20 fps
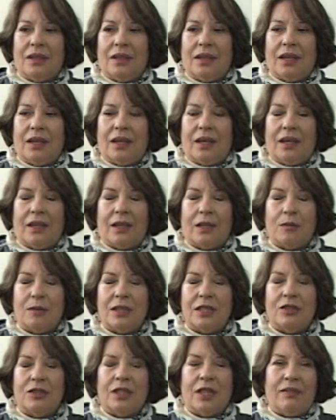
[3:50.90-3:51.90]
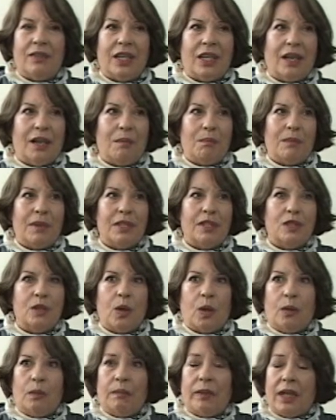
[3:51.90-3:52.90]
that was going to become my
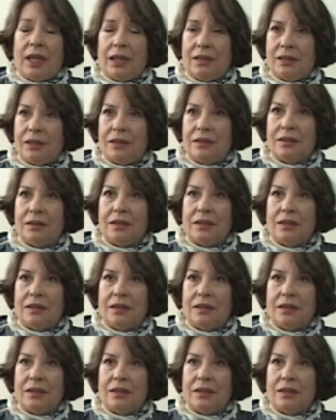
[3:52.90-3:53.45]
soulmate.